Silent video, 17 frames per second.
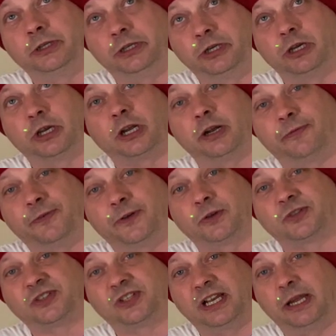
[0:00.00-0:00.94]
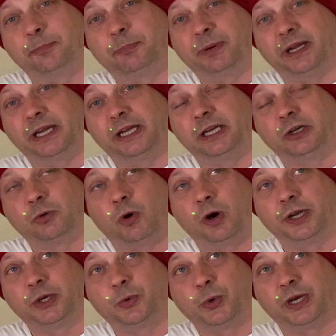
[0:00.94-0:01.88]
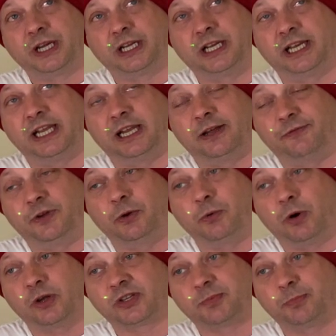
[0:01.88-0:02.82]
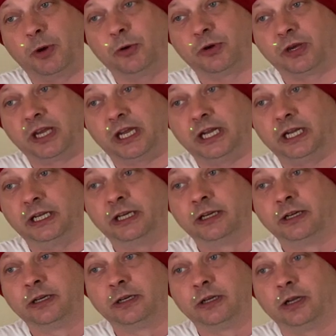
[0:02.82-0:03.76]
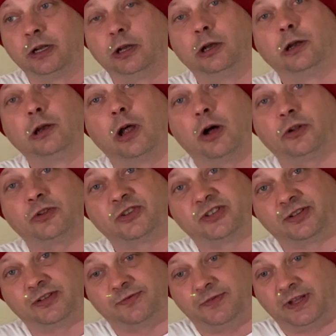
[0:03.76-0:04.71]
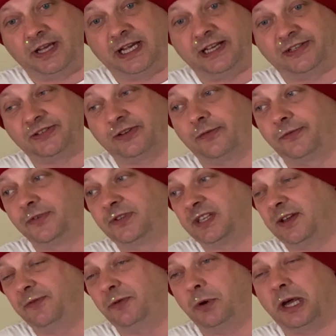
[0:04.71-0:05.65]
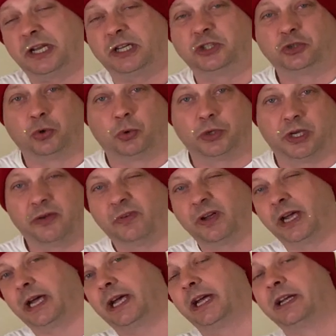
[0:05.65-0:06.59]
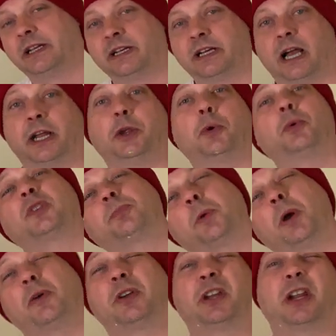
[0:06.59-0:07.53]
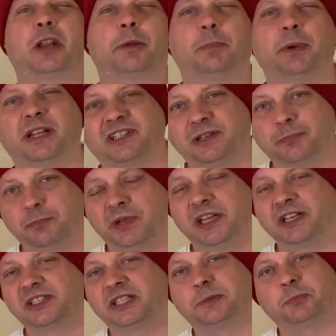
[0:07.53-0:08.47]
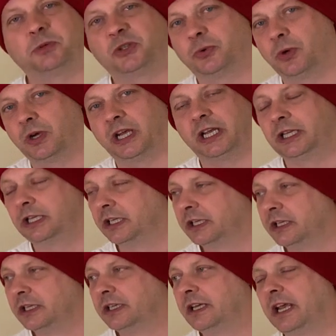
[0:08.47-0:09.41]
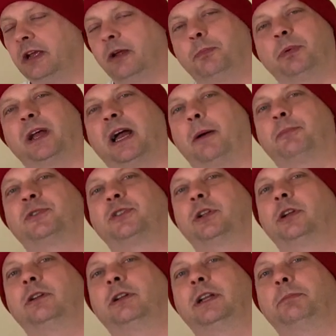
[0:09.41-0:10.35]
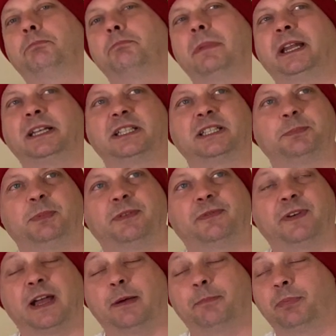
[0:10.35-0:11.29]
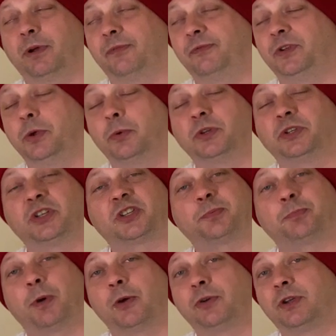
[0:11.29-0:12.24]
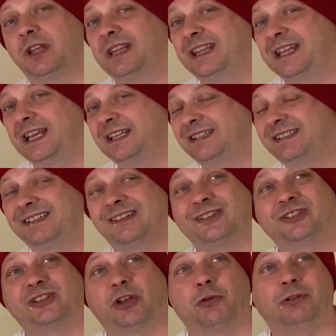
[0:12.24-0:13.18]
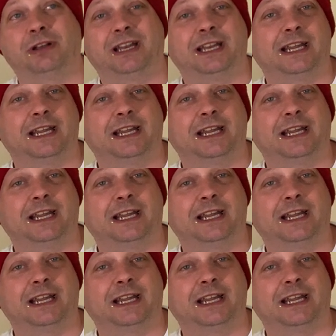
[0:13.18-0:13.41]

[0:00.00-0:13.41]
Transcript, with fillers: you're going to feel sleepy quite quickly if you are smoking lots of this. Obviously, if you had a joint of it, and you were smoking other bits and pieces between, it'd be absolutely mint to be fair. But if you were just smoking this, solely